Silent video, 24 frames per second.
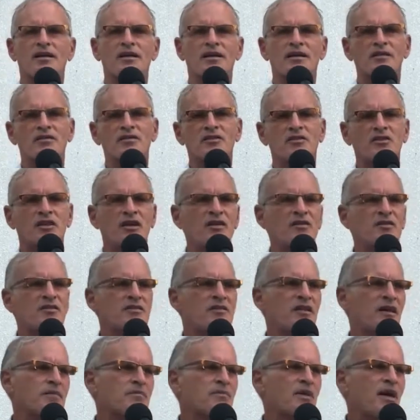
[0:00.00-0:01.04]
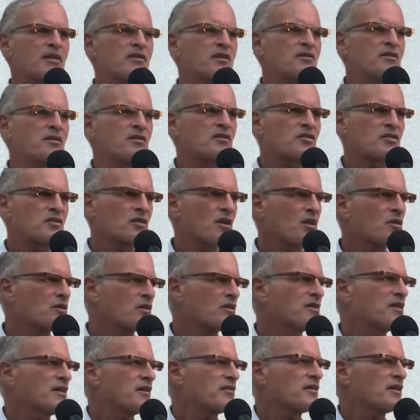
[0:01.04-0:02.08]
It's just, I'm not into
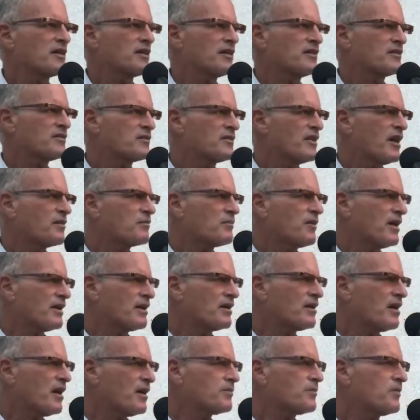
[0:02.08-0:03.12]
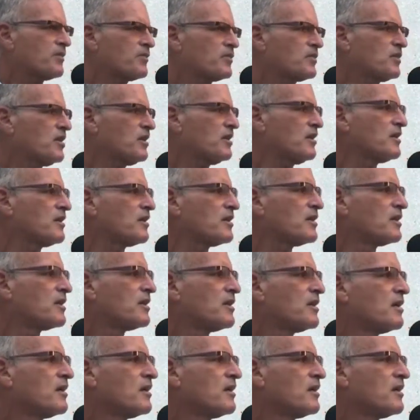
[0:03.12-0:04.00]
sloganeering. It's not my cup of tea.